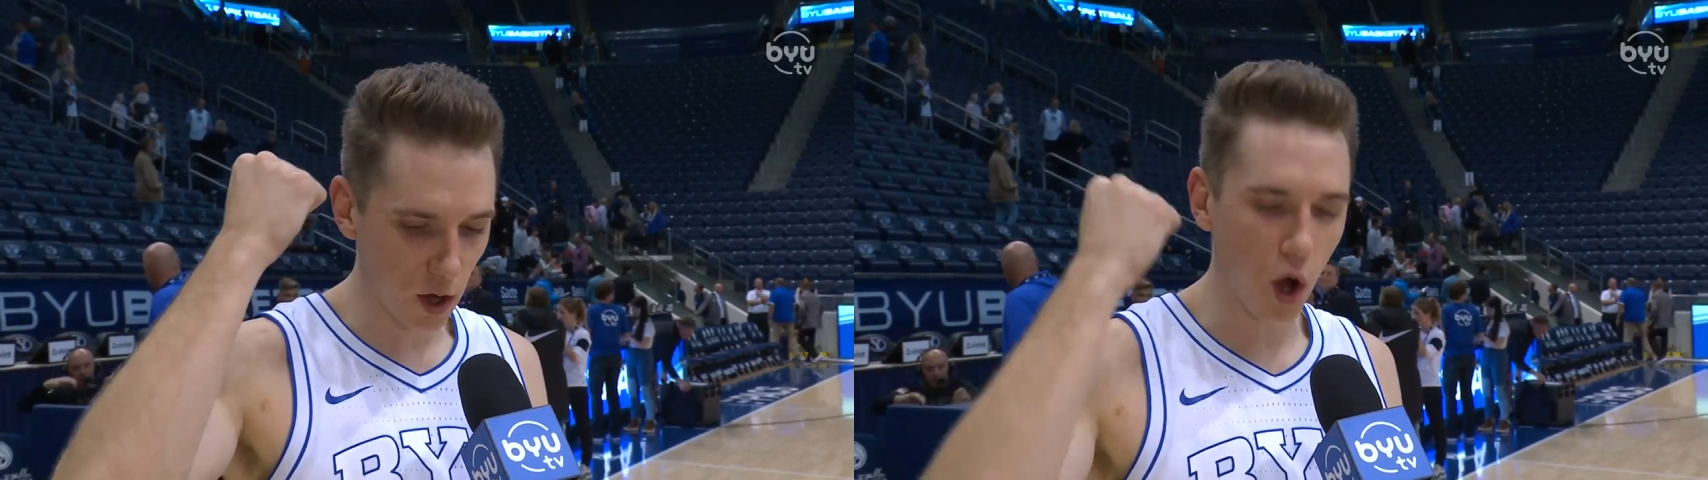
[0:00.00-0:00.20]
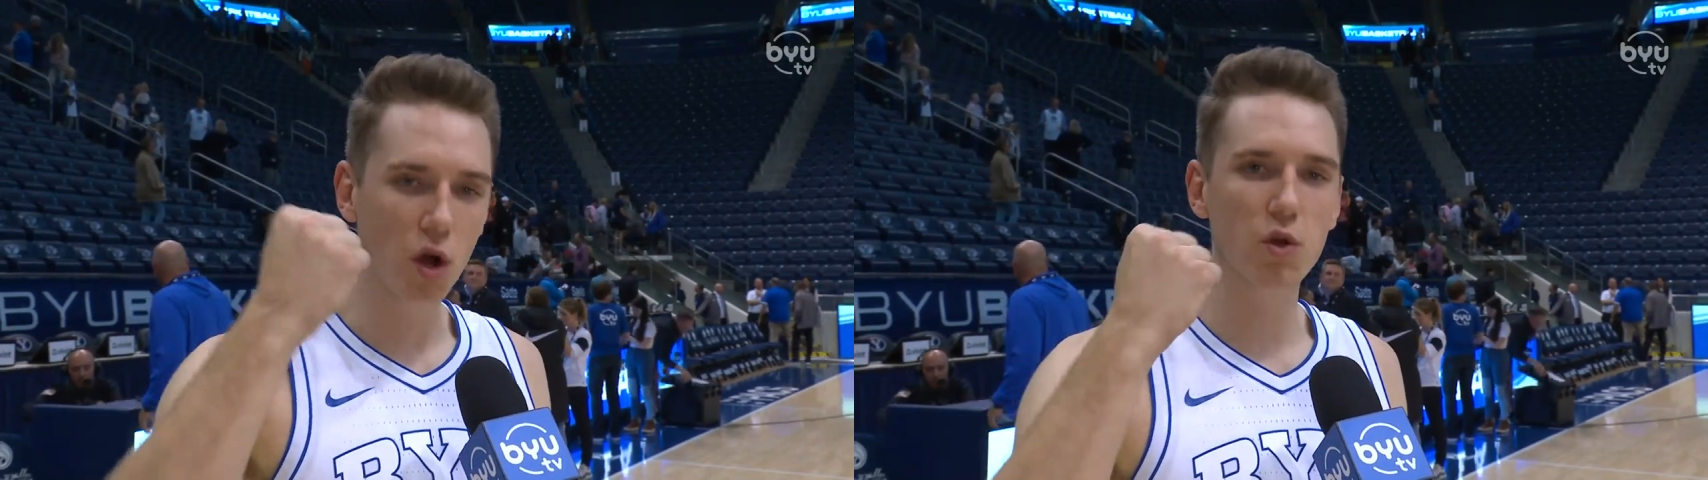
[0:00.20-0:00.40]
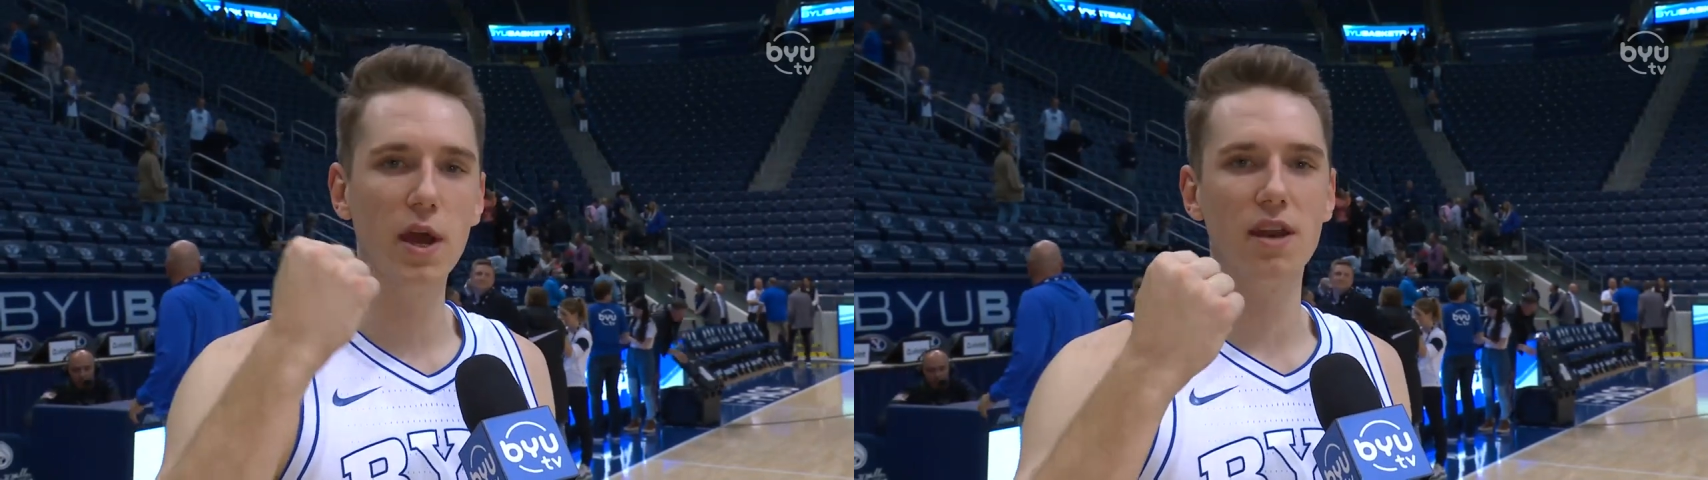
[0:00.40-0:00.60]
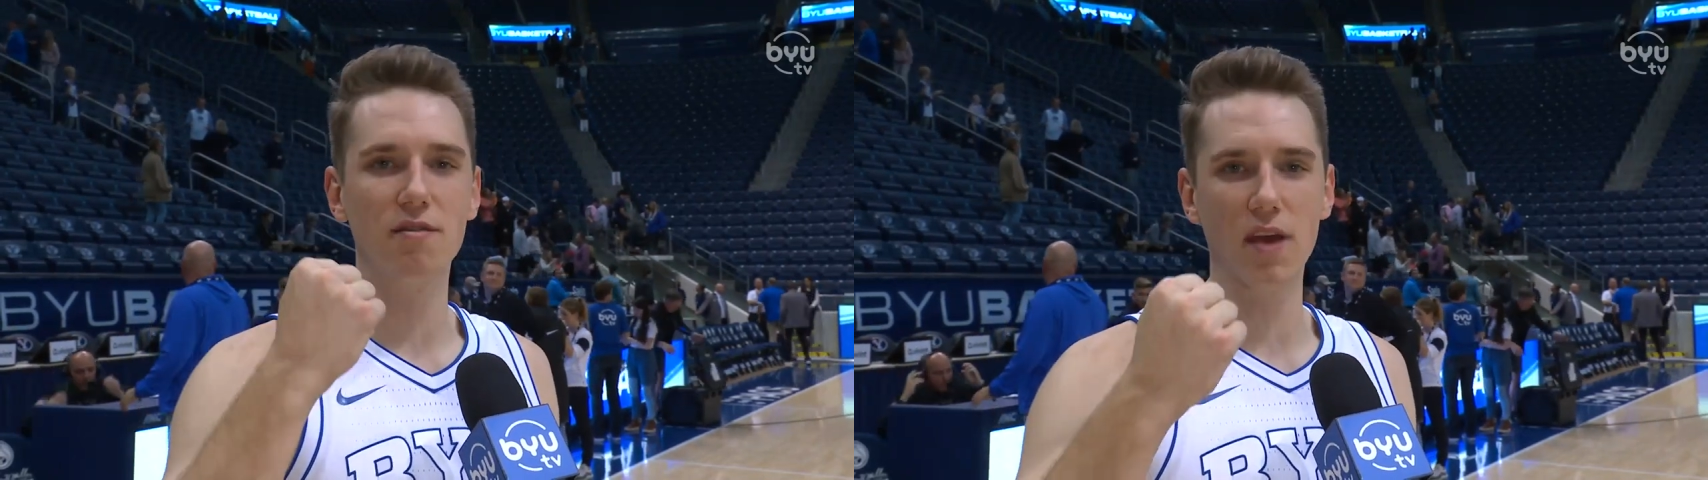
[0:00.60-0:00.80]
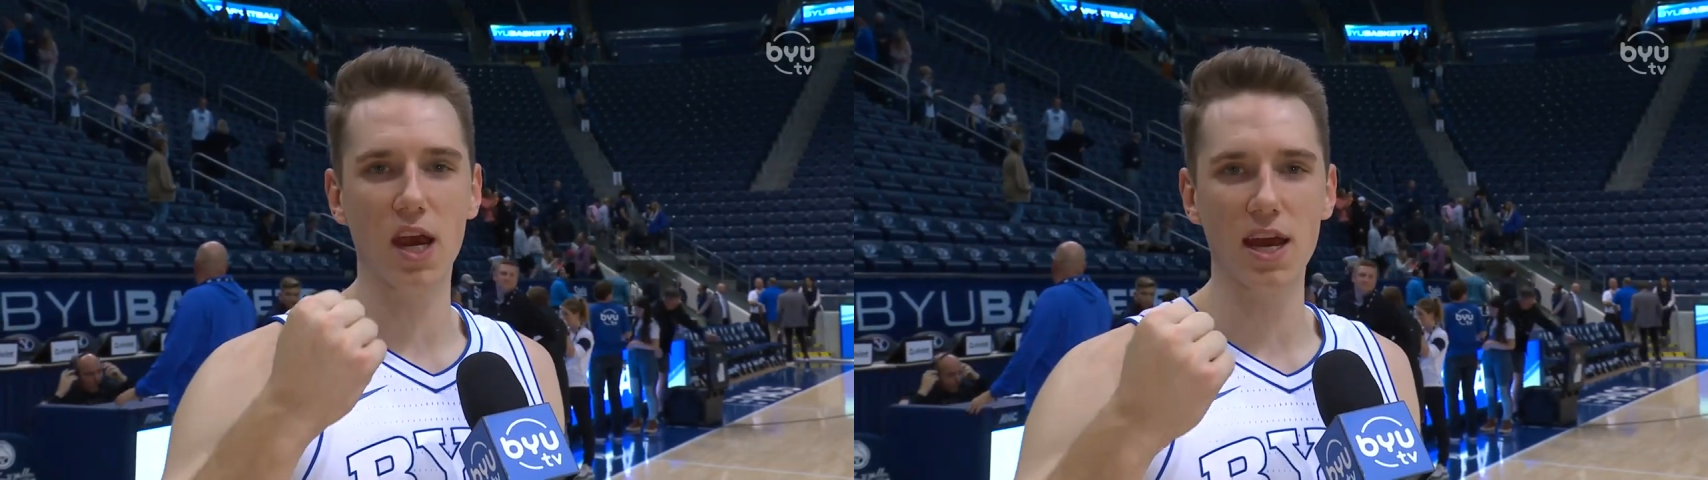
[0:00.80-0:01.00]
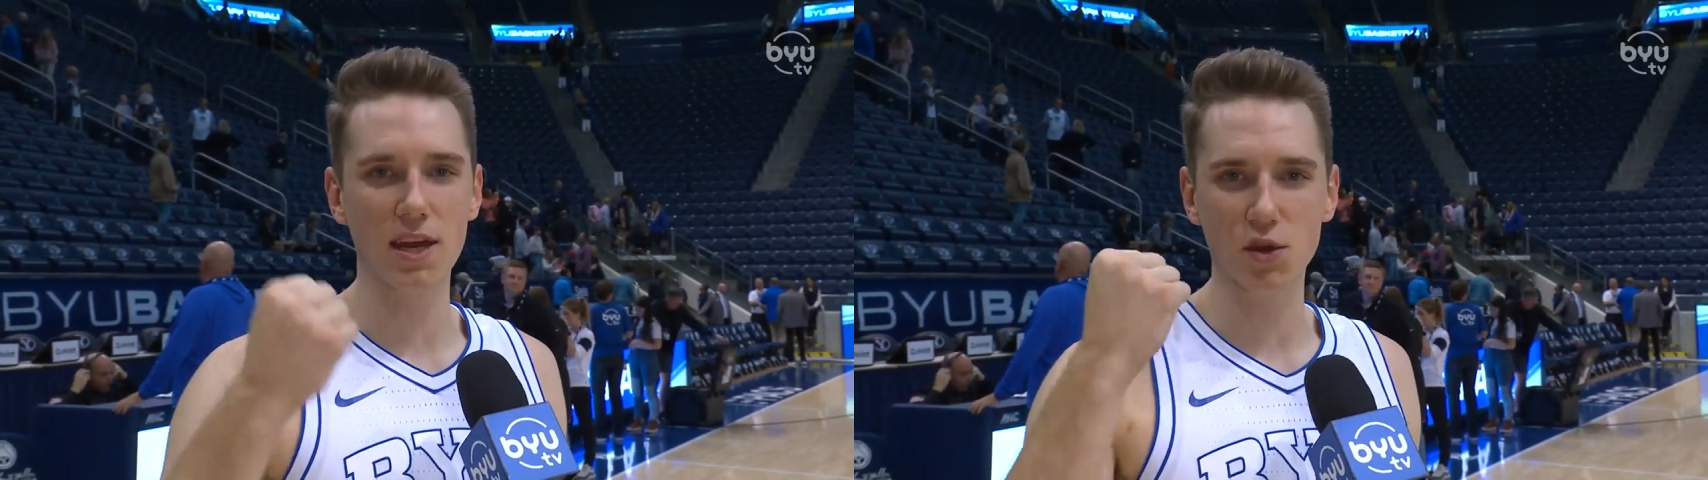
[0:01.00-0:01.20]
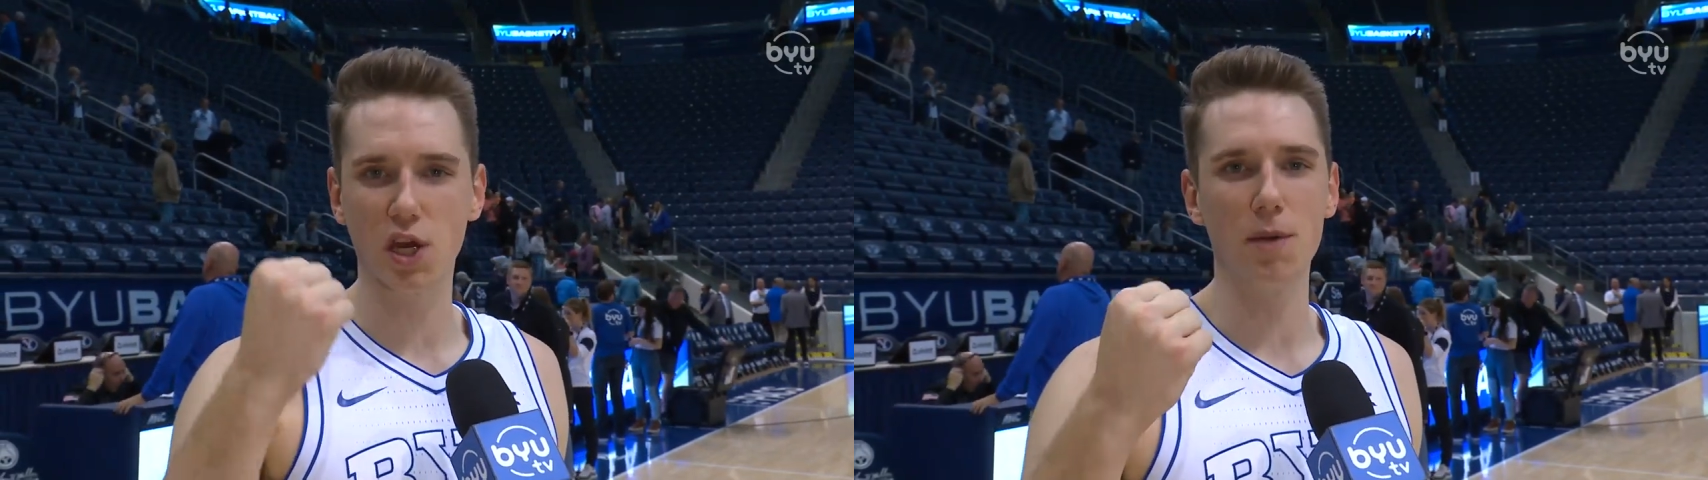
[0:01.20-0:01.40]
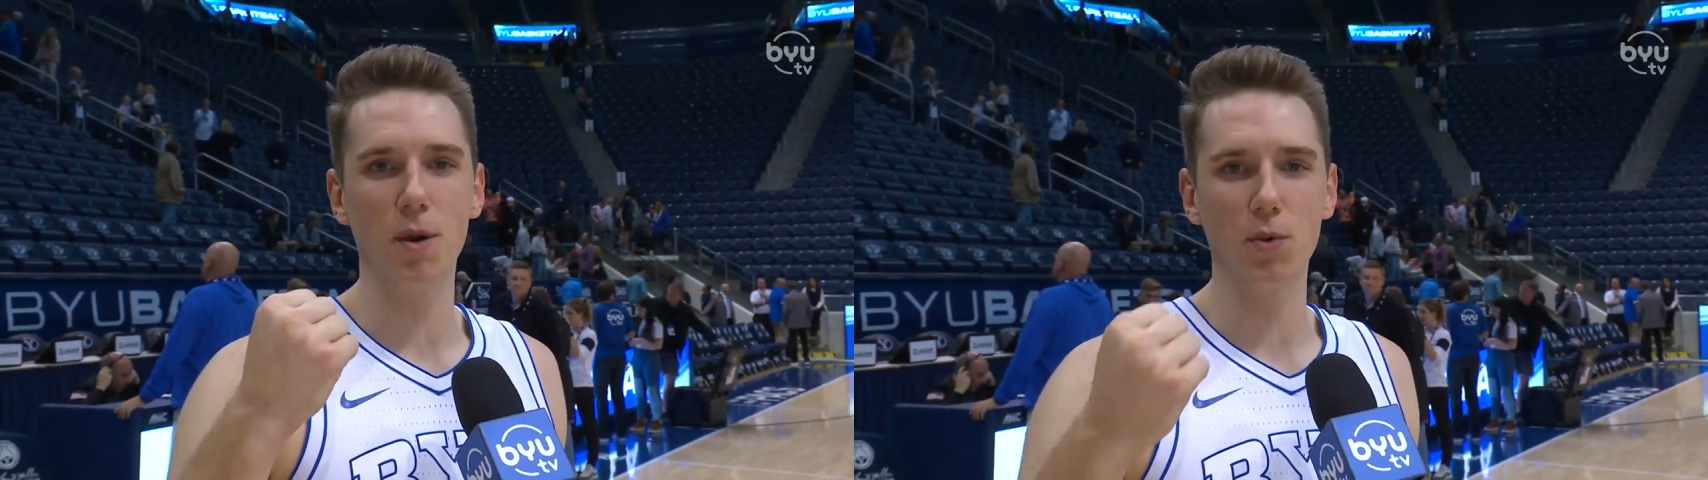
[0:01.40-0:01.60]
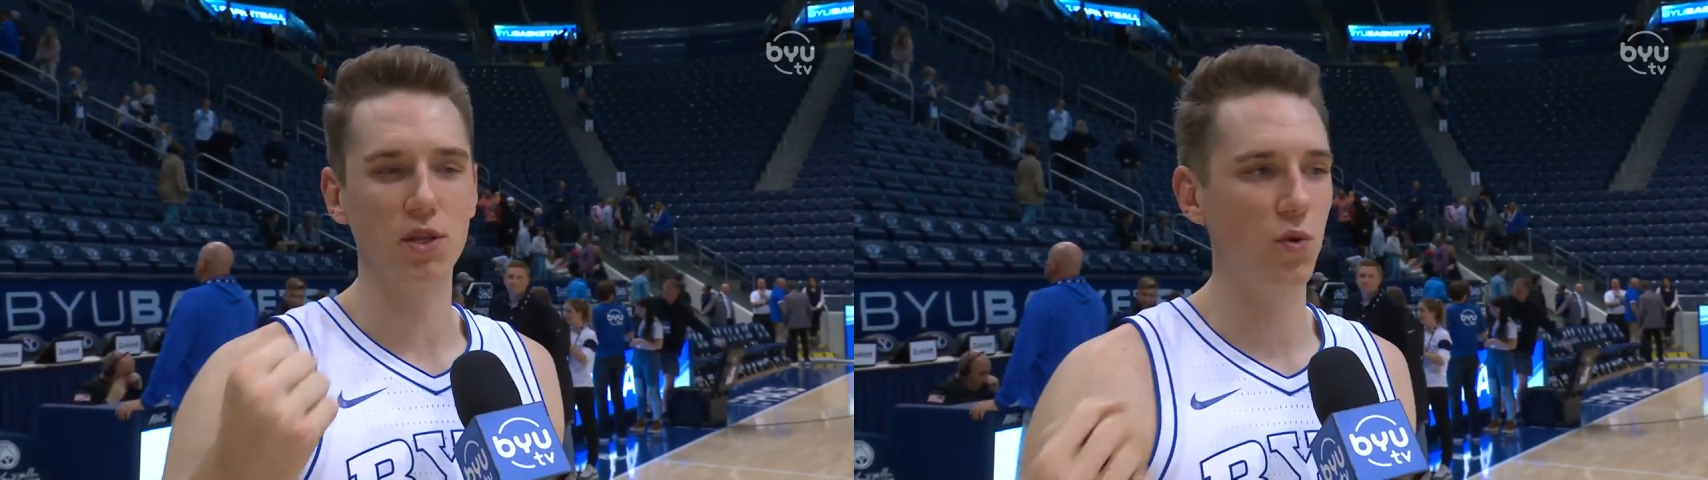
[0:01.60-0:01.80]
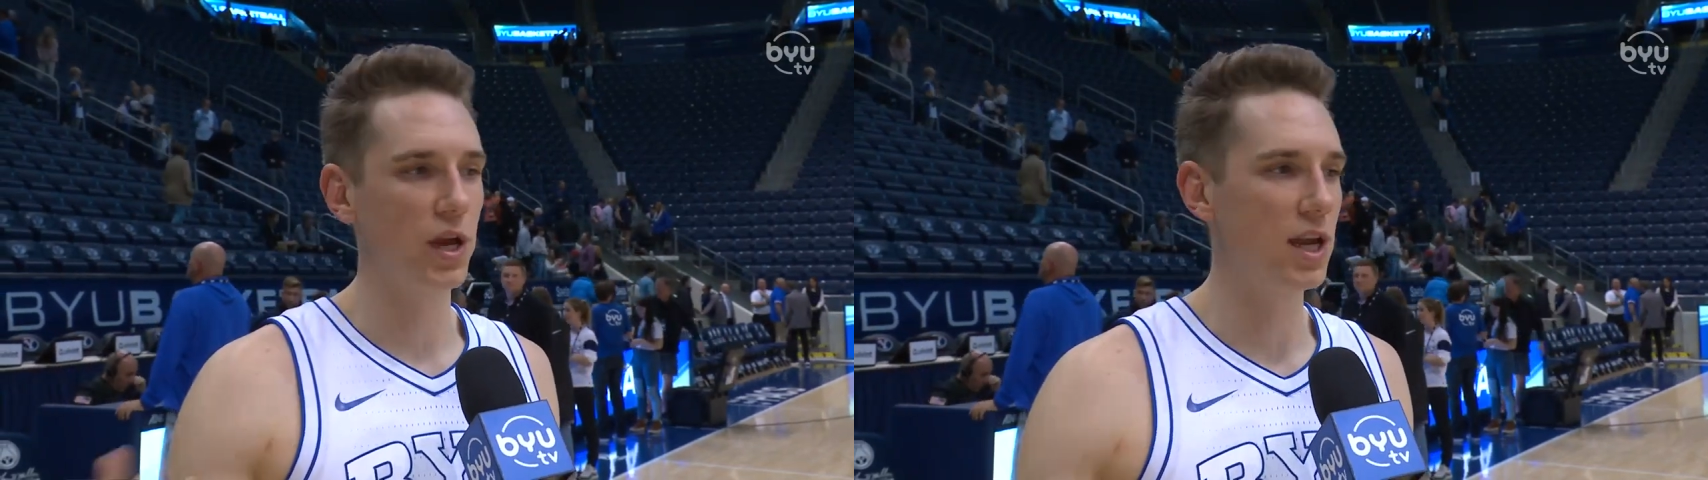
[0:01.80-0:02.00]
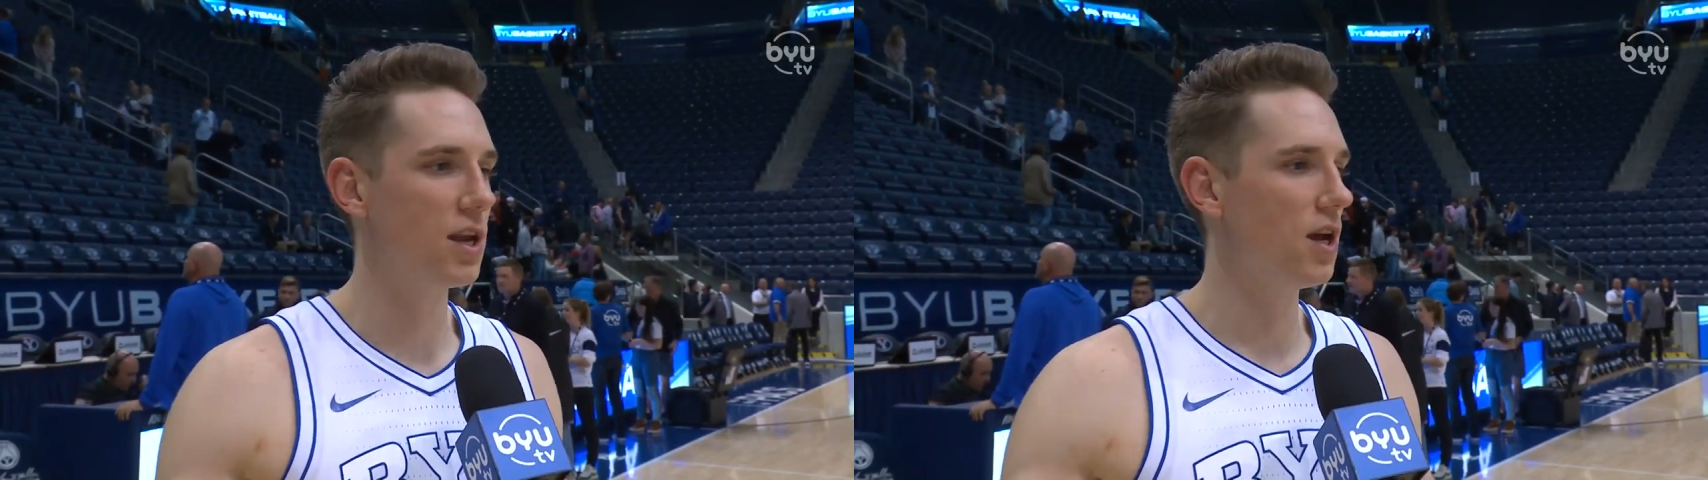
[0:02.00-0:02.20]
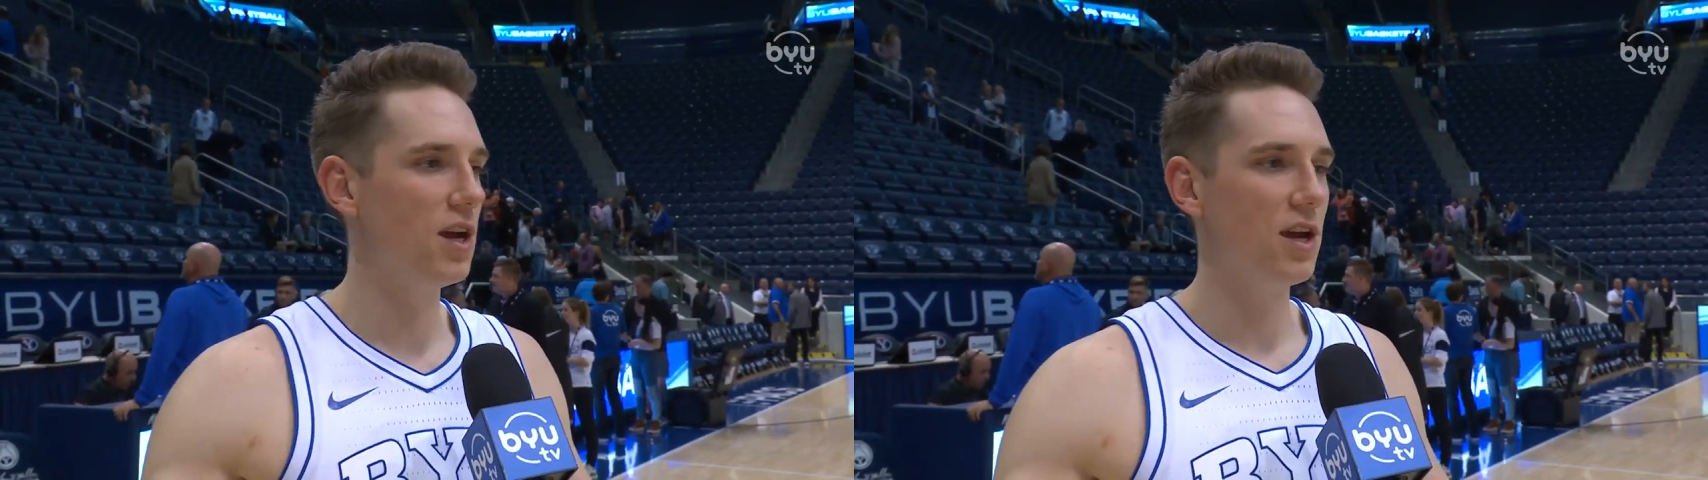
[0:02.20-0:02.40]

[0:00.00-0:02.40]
all the way to the very end and you come up with the win